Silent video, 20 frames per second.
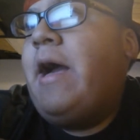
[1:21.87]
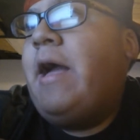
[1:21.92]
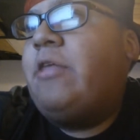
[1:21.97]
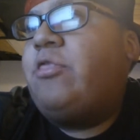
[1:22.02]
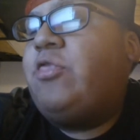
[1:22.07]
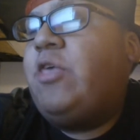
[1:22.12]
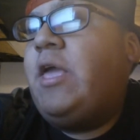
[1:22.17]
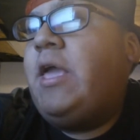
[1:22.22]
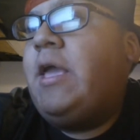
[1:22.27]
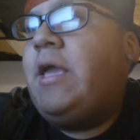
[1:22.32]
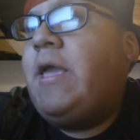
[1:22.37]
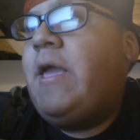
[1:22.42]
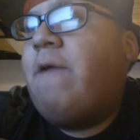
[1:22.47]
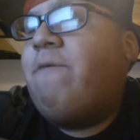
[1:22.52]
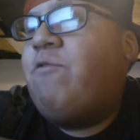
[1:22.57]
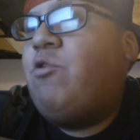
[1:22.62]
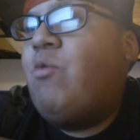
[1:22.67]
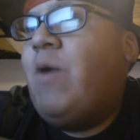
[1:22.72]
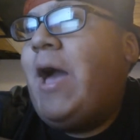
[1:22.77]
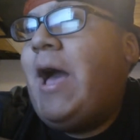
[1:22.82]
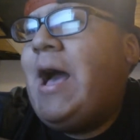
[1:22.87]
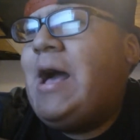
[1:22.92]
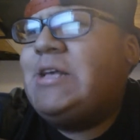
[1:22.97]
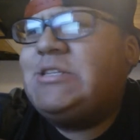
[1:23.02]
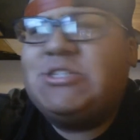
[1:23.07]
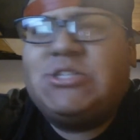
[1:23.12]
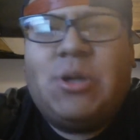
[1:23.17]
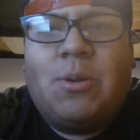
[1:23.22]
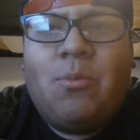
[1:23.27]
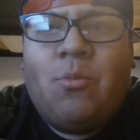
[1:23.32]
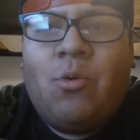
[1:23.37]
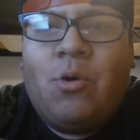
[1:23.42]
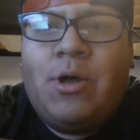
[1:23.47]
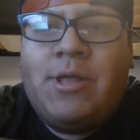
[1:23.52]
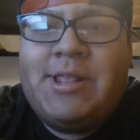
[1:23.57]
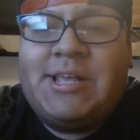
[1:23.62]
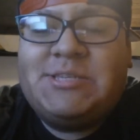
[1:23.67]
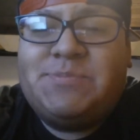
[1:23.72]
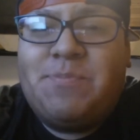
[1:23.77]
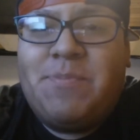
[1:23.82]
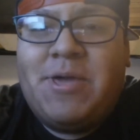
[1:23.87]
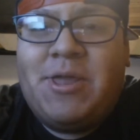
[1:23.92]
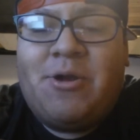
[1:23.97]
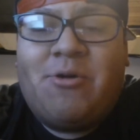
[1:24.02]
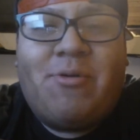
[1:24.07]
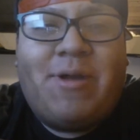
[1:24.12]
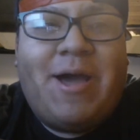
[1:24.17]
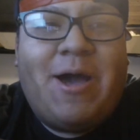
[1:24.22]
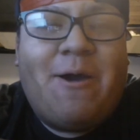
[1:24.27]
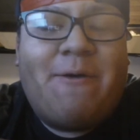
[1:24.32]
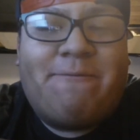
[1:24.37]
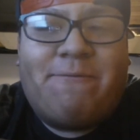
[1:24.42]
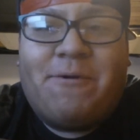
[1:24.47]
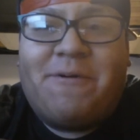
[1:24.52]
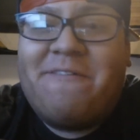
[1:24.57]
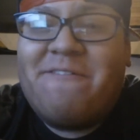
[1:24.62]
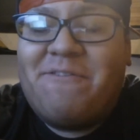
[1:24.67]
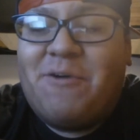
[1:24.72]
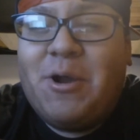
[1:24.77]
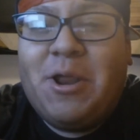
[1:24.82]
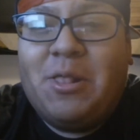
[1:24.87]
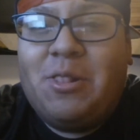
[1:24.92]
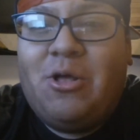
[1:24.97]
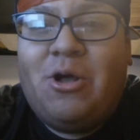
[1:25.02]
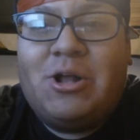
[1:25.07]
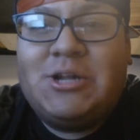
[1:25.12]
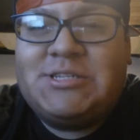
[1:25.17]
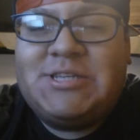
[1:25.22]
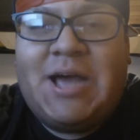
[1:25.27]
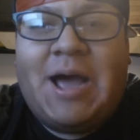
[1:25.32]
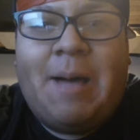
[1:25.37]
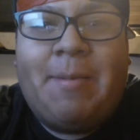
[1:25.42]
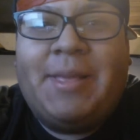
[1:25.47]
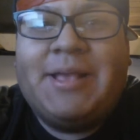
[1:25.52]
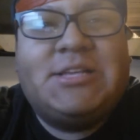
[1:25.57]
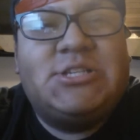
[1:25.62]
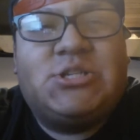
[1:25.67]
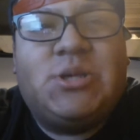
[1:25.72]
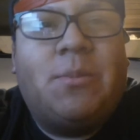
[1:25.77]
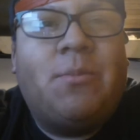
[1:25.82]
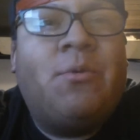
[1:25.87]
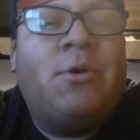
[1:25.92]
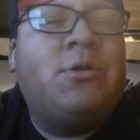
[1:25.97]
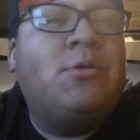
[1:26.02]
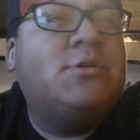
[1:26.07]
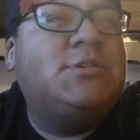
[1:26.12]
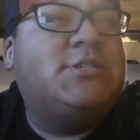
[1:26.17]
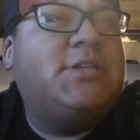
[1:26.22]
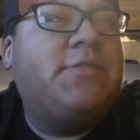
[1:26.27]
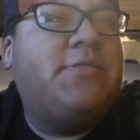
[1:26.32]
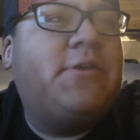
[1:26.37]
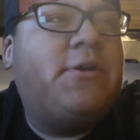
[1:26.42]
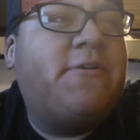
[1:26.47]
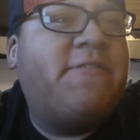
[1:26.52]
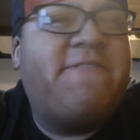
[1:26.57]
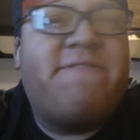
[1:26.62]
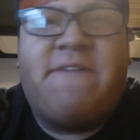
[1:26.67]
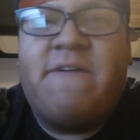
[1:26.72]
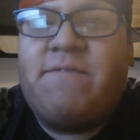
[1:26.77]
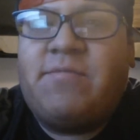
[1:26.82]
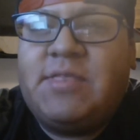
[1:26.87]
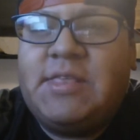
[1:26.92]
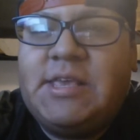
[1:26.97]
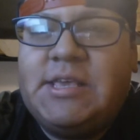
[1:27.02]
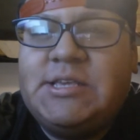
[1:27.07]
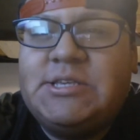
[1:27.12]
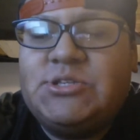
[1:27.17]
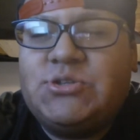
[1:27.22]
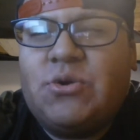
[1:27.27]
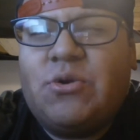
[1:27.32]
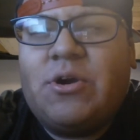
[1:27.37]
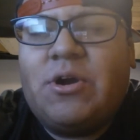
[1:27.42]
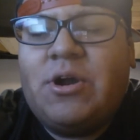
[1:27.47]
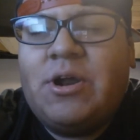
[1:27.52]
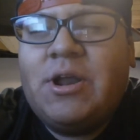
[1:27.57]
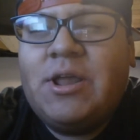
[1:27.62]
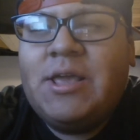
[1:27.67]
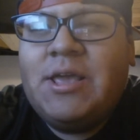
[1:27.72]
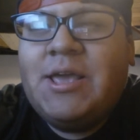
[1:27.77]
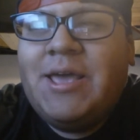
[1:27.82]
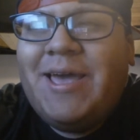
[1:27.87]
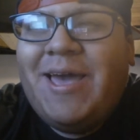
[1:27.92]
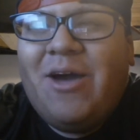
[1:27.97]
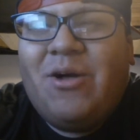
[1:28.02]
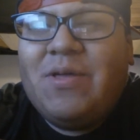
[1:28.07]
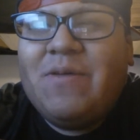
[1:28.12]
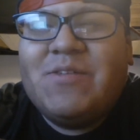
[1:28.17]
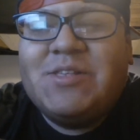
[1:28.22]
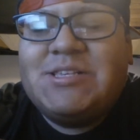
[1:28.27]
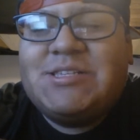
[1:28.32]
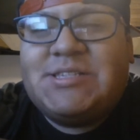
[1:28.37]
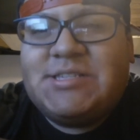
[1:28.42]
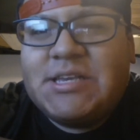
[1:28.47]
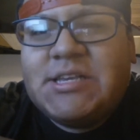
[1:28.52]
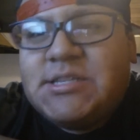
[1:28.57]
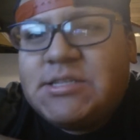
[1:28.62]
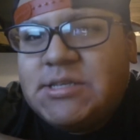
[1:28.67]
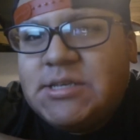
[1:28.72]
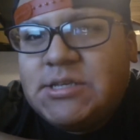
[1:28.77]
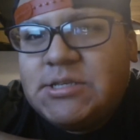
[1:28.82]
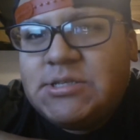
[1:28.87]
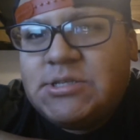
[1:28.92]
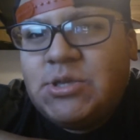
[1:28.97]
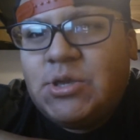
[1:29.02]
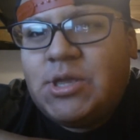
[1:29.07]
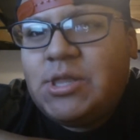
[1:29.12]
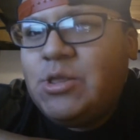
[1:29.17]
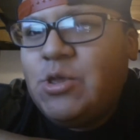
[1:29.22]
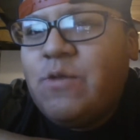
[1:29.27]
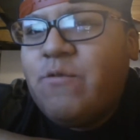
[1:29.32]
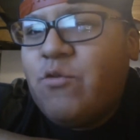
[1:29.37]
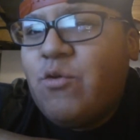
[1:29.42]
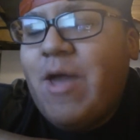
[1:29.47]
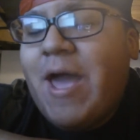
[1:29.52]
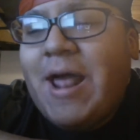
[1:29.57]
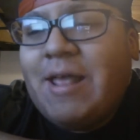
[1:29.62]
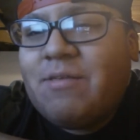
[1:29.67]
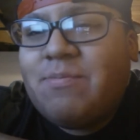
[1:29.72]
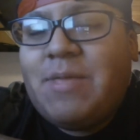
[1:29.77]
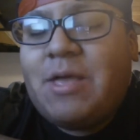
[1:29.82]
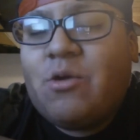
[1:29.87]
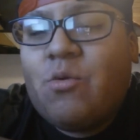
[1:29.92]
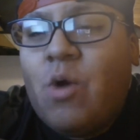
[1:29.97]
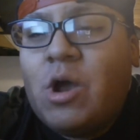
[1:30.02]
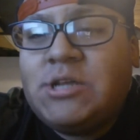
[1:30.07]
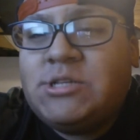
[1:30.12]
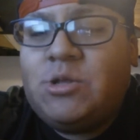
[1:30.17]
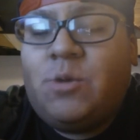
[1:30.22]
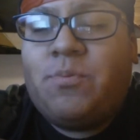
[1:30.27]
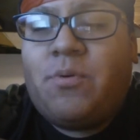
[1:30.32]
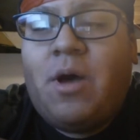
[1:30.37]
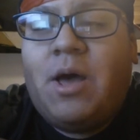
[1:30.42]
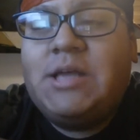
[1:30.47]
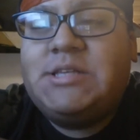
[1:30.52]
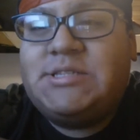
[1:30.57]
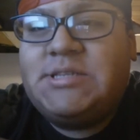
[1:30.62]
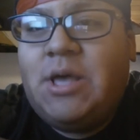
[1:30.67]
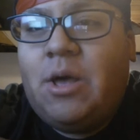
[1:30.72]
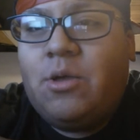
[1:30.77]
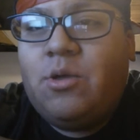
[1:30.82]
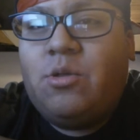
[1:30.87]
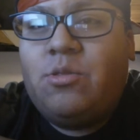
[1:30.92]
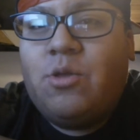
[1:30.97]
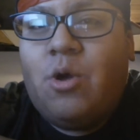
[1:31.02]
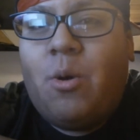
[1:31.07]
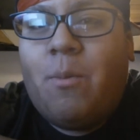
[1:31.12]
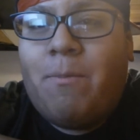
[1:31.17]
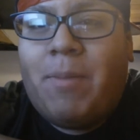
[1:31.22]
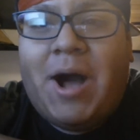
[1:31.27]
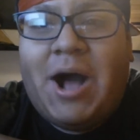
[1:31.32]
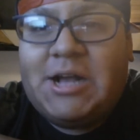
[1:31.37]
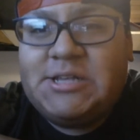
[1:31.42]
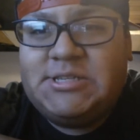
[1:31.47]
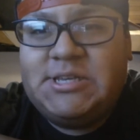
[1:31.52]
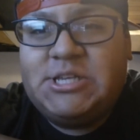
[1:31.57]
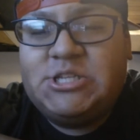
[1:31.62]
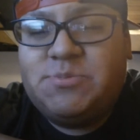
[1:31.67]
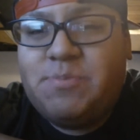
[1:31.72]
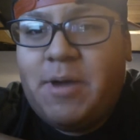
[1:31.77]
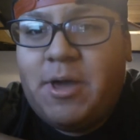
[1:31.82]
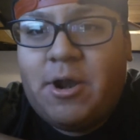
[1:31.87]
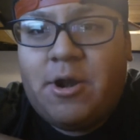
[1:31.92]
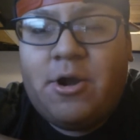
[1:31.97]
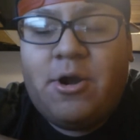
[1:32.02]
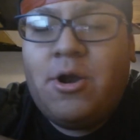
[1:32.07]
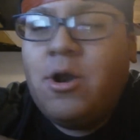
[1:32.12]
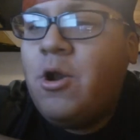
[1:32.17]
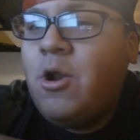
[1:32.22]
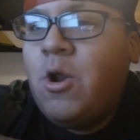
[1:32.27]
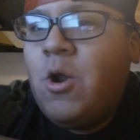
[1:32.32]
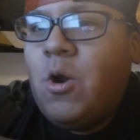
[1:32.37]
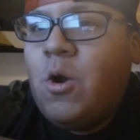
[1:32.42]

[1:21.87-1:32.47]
I think if you ask someone that's been around for a very long time, like someone who's in their 50s or hell, even 60s, if you ask them that question, they'll probably tell you, no, boxing is better.